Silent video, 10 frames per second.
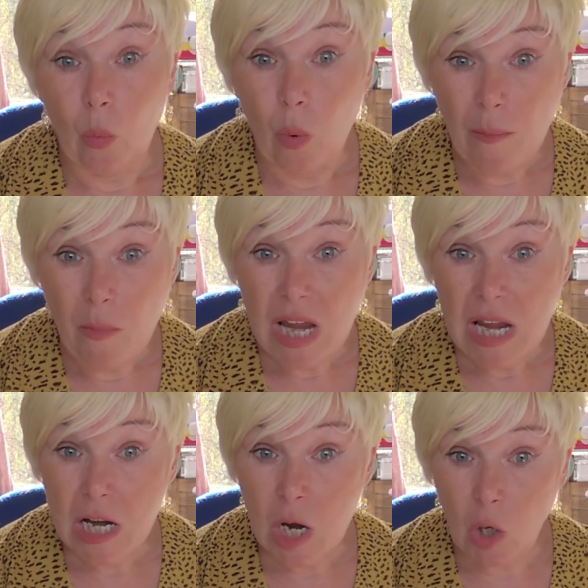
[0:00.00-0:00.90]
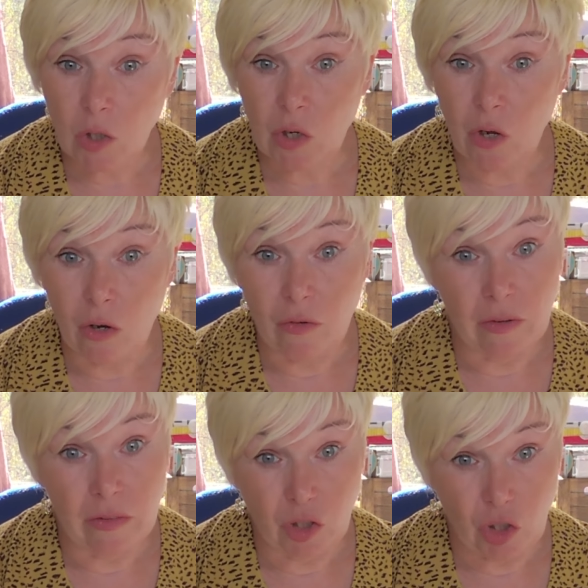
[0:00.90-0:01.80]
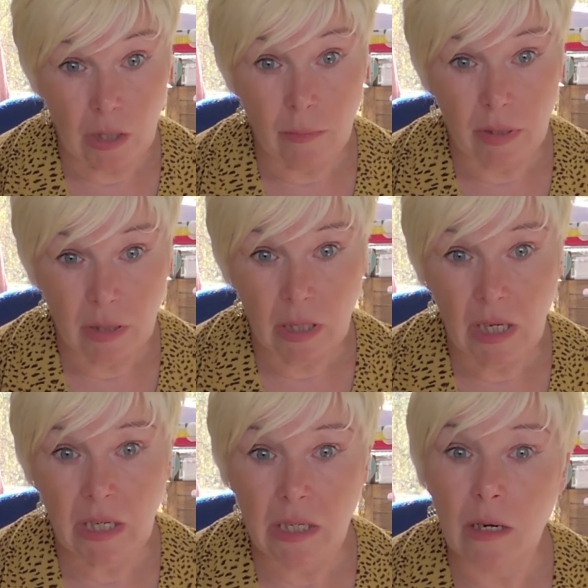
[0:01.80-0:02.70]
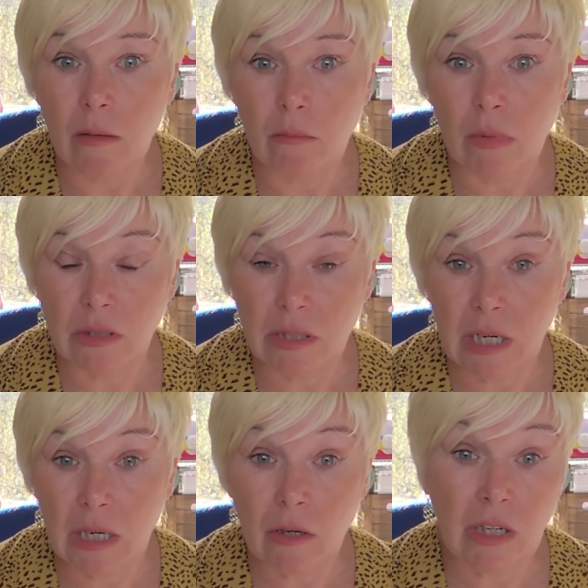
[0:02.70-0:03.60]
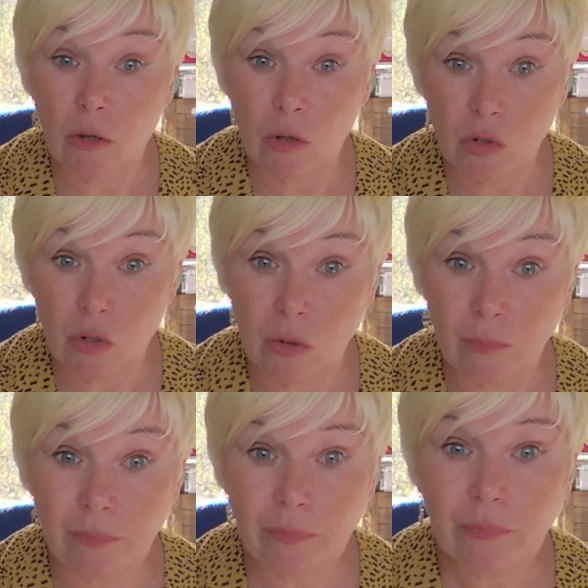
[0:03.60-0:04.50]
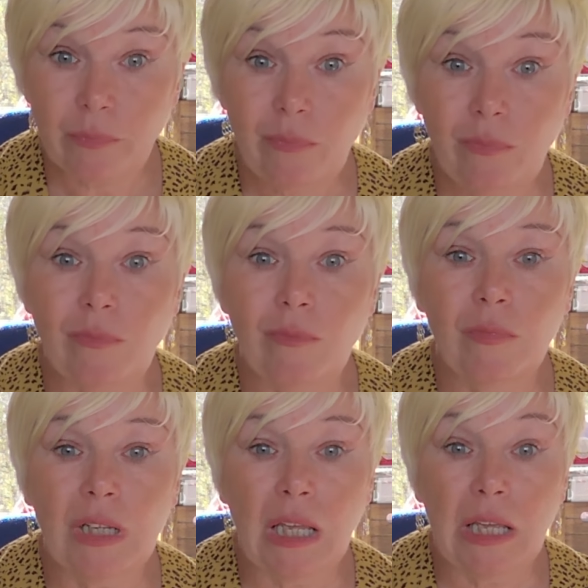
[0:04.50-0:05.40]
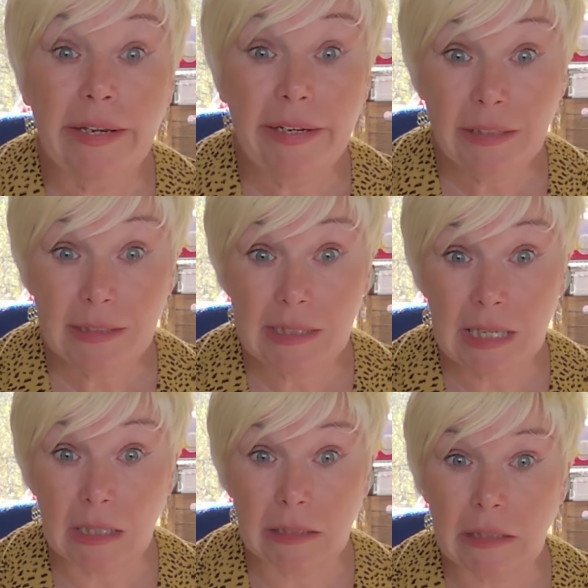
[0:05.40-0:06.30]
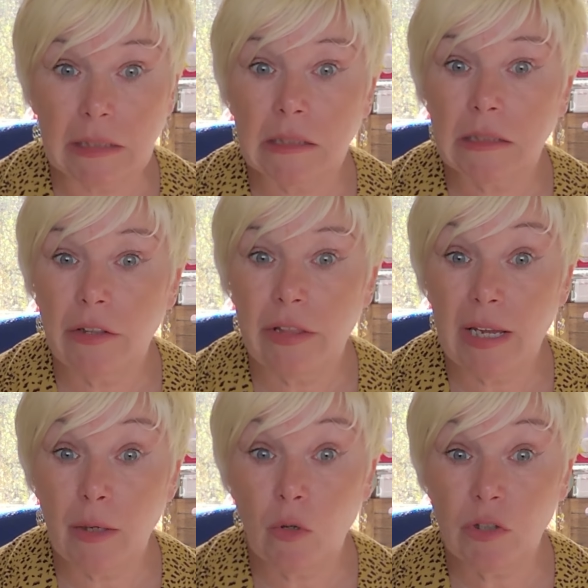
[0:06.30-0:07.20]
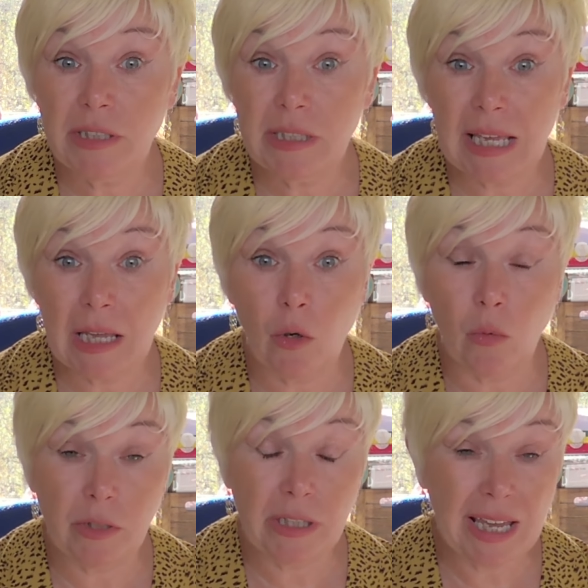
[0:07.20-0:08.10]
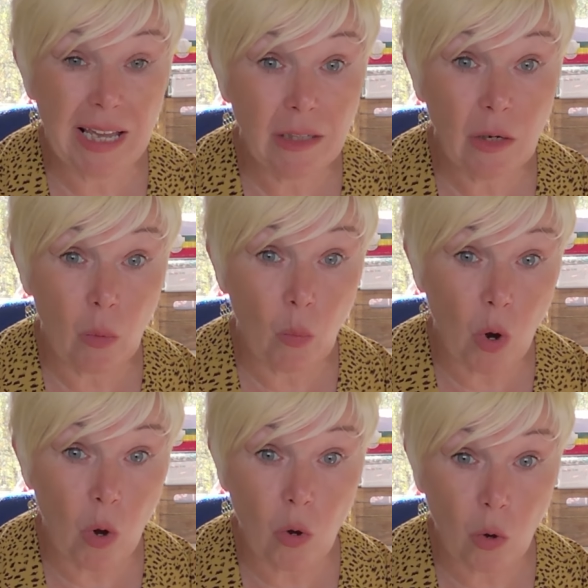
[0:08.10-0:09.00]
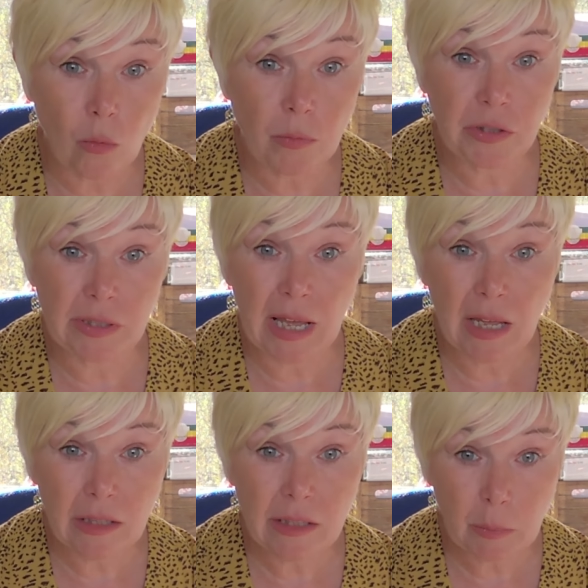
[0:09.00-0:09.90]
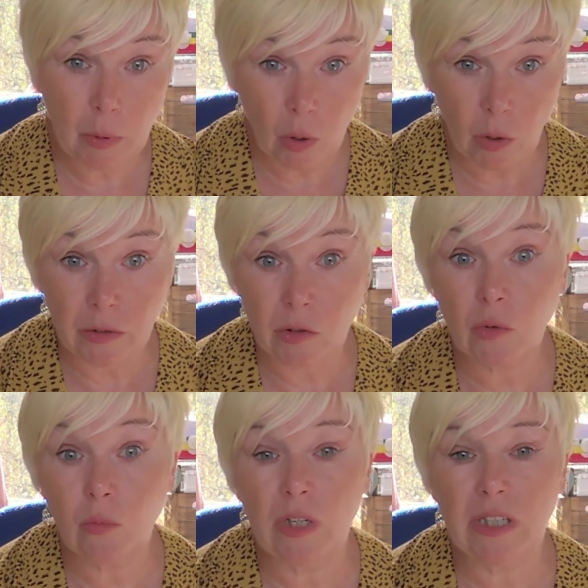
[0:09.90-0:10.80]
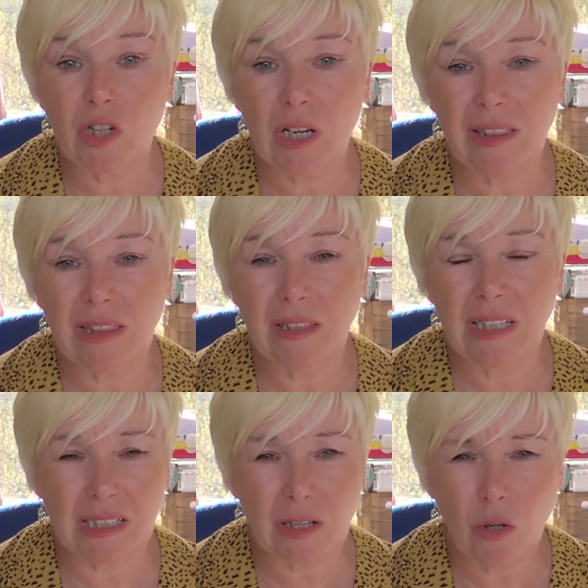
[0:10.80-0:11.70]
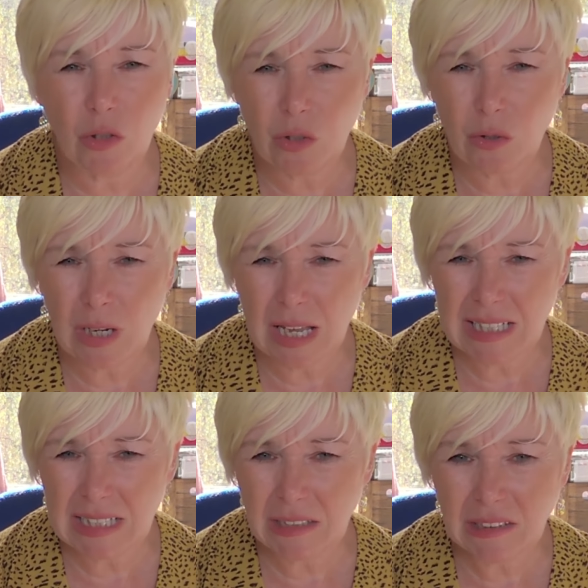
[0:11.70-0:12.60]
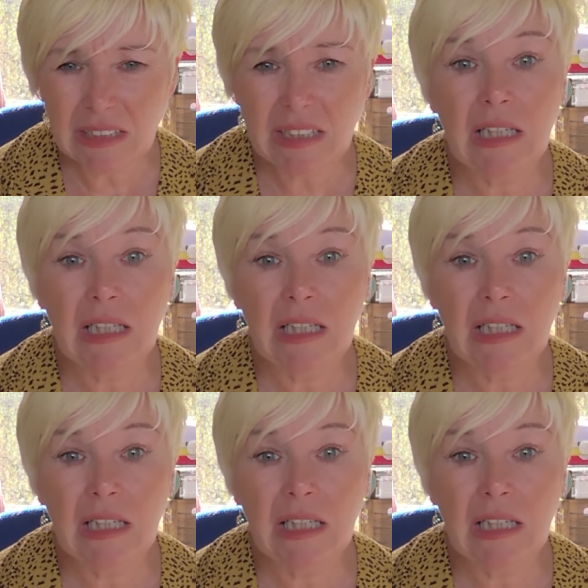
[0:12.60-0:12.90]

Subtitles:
When we got off the ship in Montenegro, in Kotor, Nick had decided that he wanted to get up. You can walk up to the highest point, which is Kotor Castle,